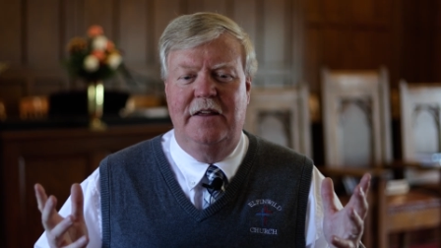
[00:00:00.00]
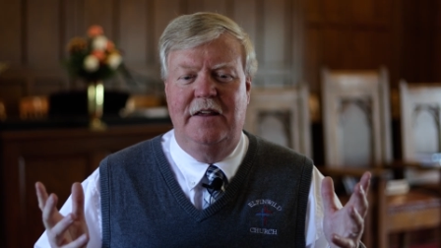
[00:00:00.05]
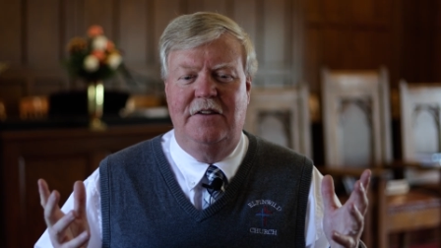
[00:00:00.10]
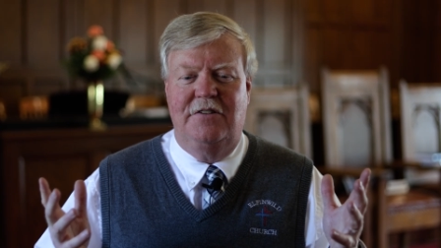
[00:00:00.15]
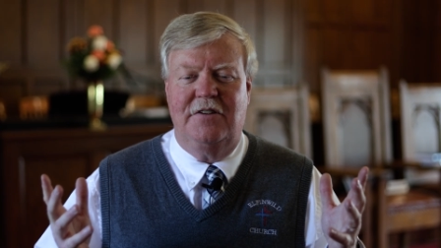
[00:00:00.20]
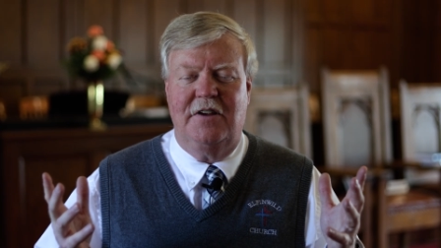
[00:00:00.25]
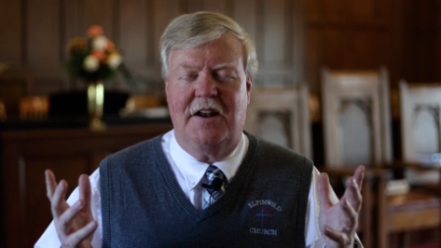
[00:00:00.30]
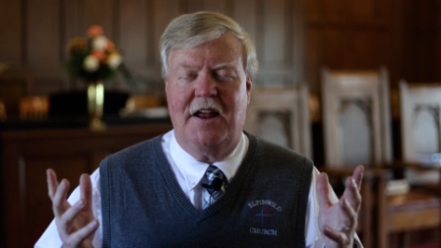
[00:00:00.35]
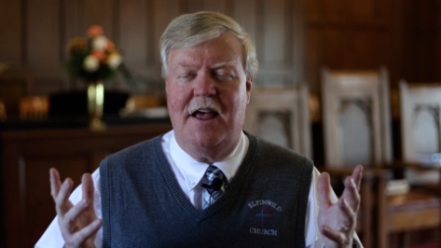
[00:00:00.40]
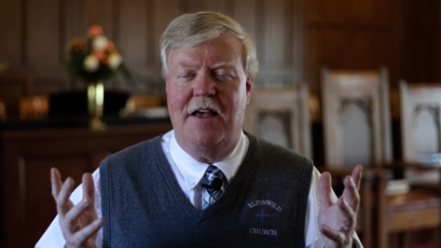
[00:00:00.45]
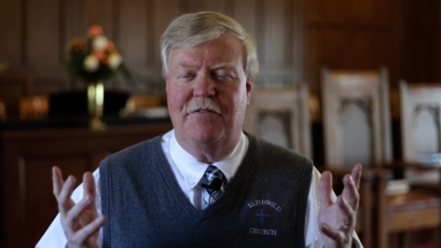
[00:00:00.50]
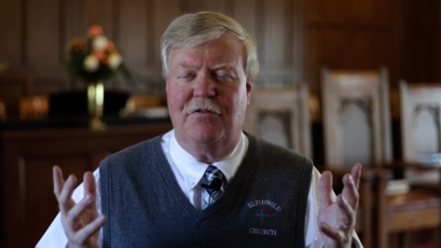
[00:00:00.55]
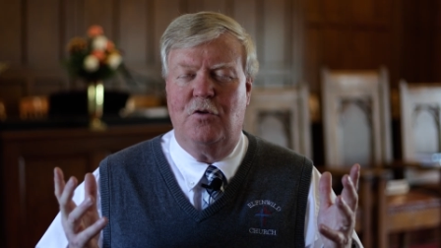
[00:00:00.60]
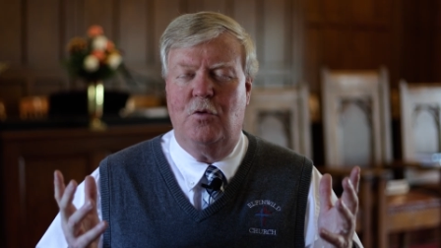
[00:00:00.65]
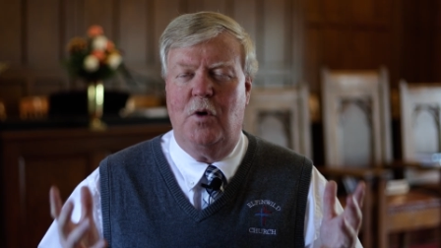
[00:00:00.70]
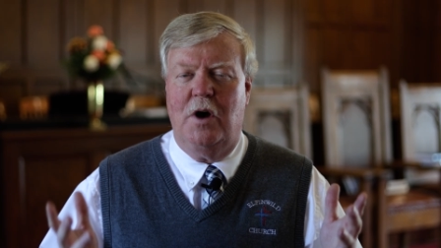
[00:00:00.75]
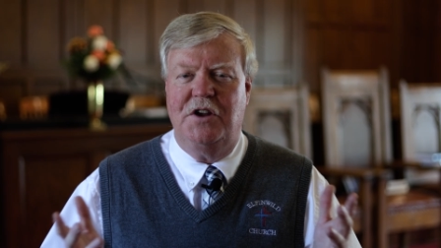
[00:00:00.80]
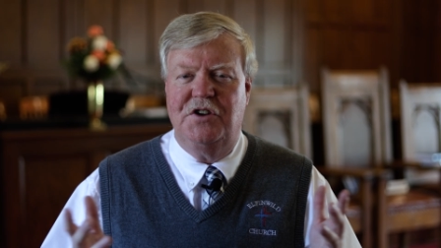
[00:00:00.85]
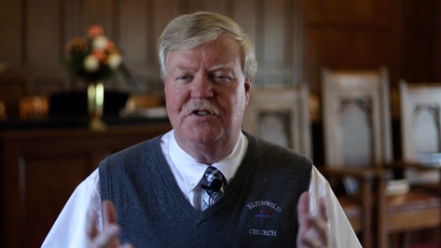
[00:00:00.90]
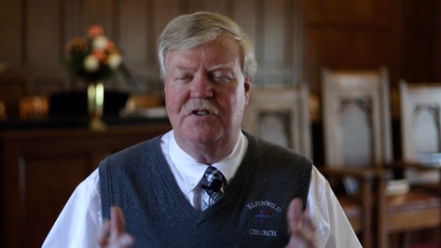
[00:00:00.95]
He said, I have
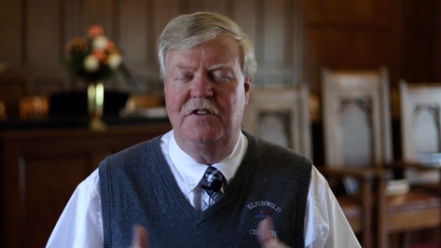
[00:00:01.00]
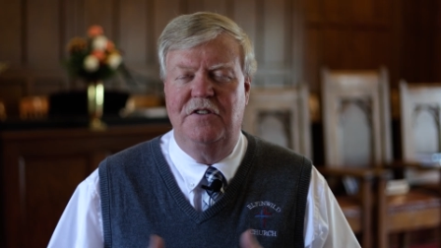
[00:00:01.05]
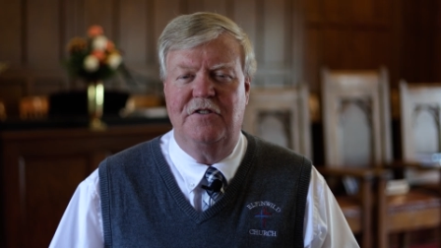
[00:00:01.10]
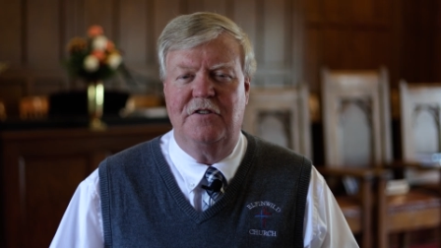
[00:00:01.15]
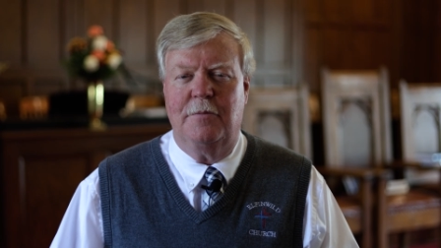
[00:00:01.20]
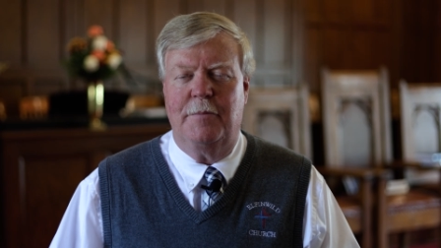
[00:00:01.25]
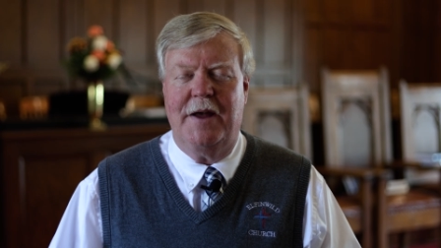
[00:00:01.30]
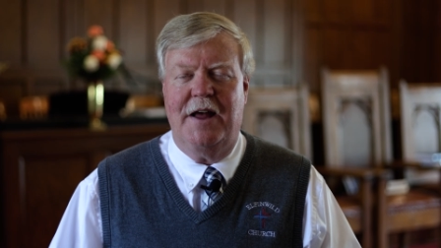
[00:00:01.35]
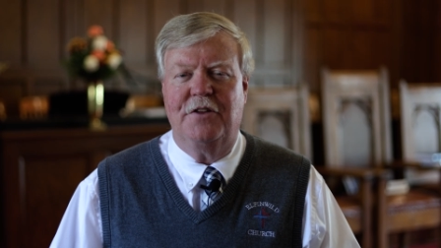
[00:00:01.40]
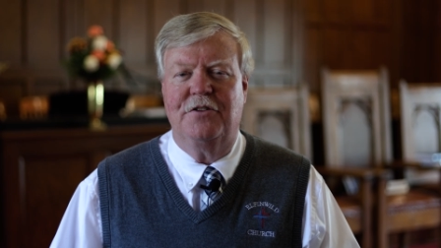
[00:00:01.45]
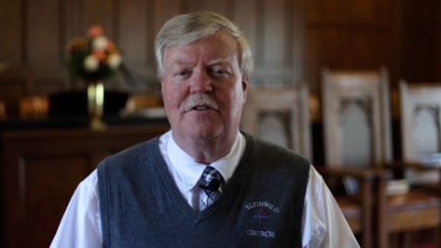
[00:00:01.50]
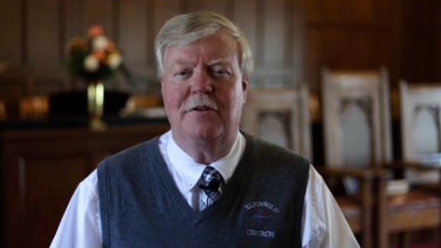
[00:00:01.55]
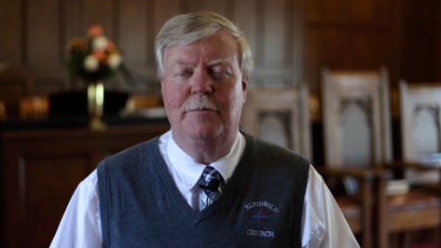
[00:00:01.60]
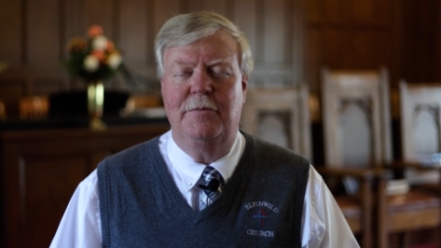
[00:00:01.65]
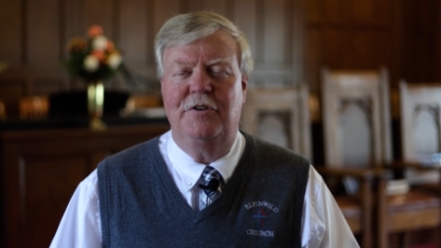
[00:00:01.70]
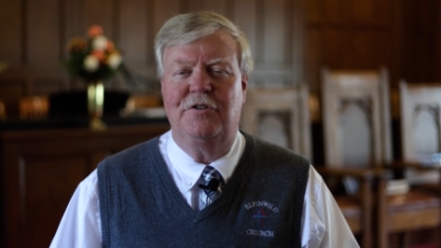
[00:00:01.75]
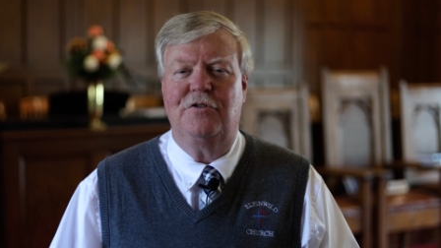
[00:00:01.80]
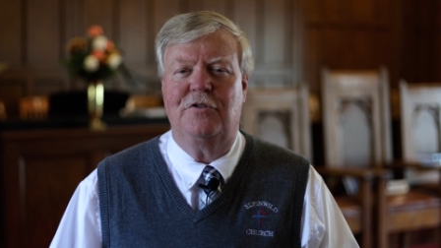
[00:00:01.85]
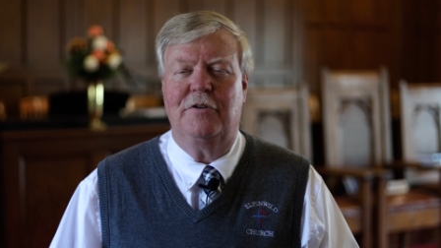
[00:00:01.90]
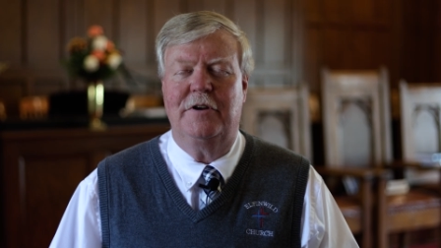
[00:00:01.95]
questions about the
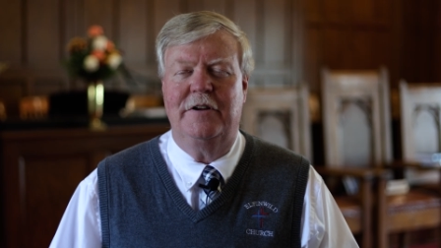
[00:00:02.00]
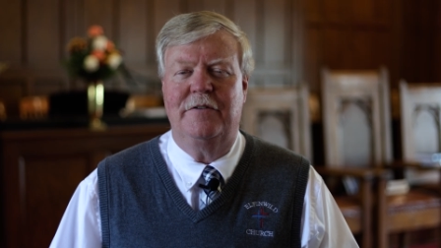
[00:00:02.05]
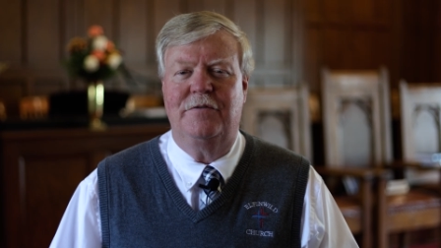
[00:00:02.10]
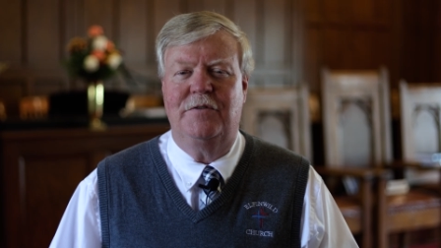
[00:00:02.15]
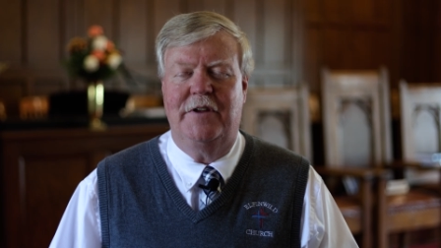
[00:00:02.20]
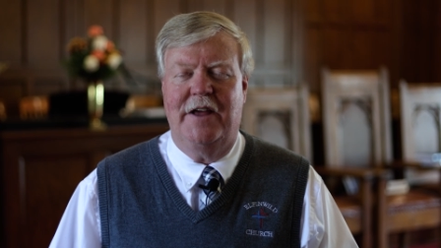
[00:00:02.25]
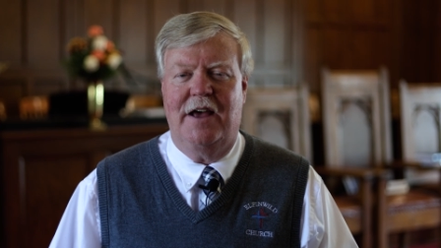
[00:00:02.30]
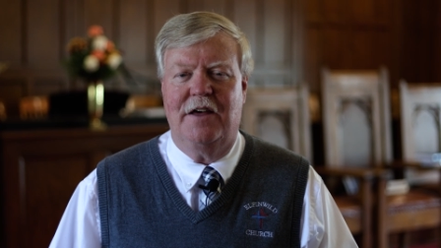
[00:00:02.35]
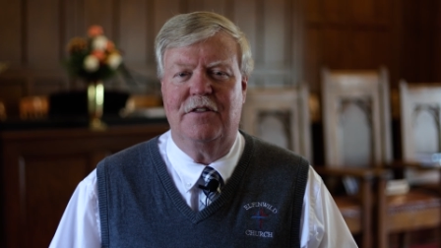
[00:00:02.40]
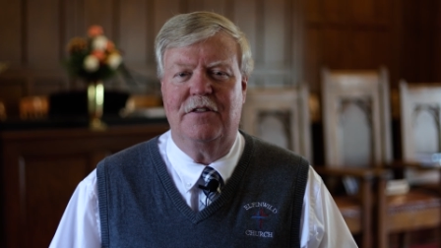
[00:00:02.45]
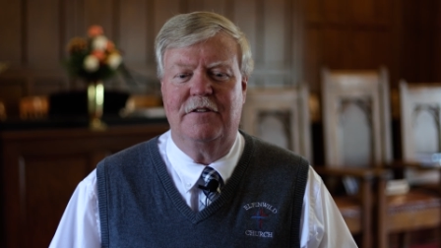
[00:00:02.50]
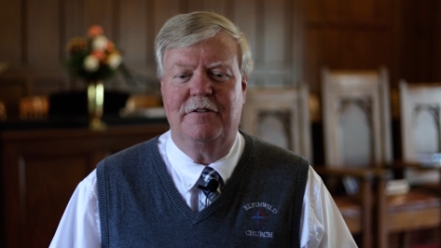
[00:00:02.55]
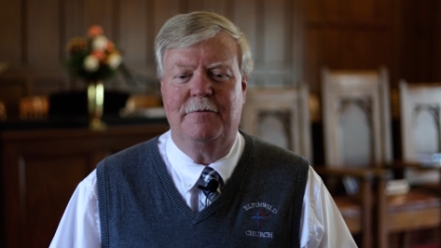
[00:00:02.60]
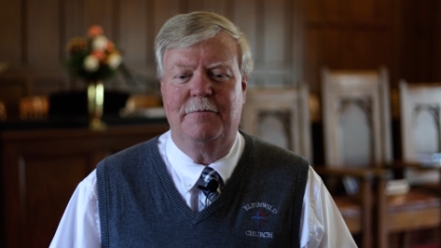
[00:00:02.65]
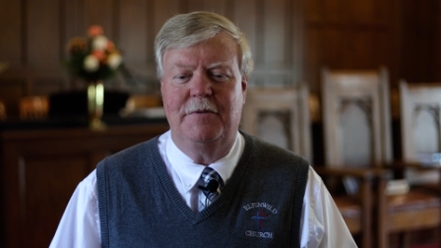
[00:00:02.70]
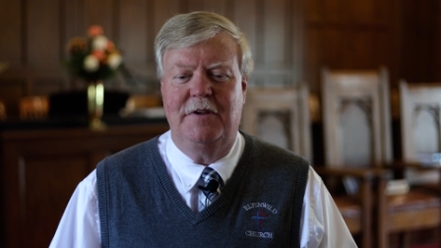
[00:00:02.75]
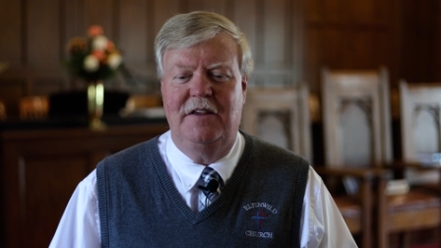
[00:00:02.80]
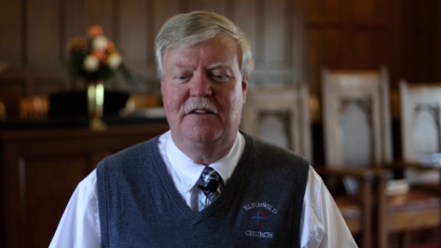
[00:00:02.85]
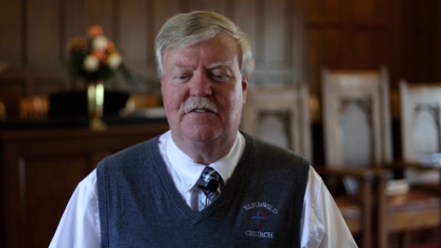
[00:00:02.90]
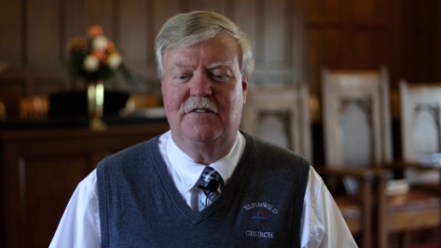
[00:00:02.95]
mystery of death.
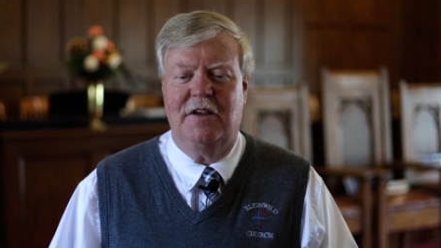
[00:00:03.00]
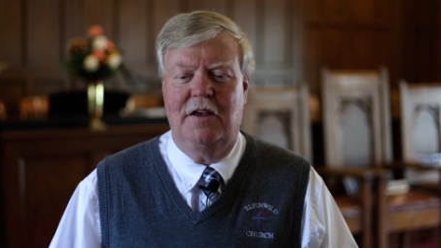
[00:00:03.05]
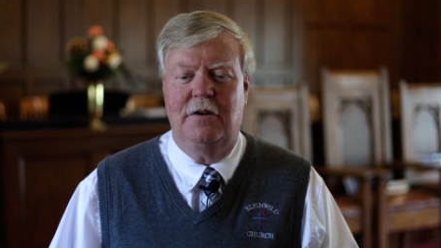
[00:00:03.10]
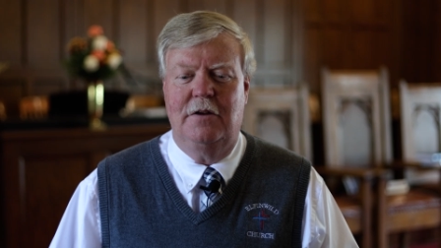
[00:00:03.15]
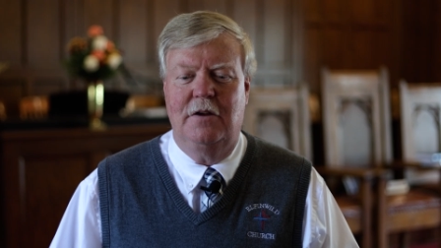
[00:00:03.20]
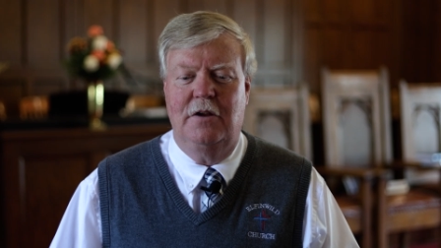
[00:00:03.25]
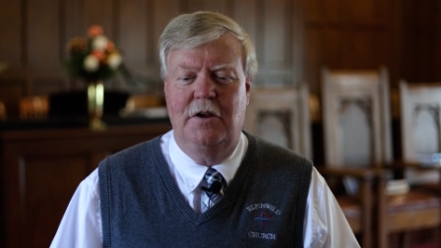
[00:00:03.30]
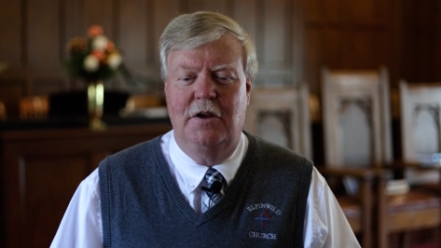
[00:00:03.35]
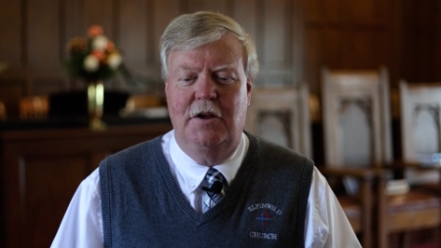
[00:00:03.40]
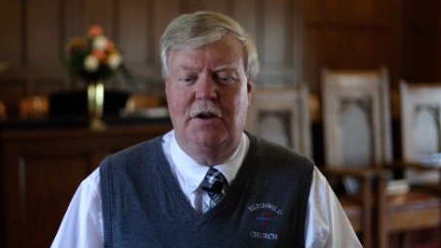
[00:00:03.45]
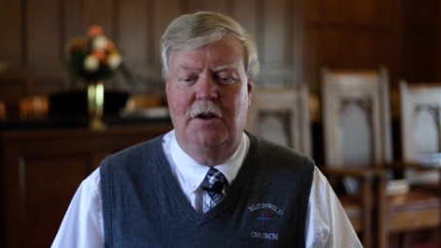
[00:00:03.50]
He said,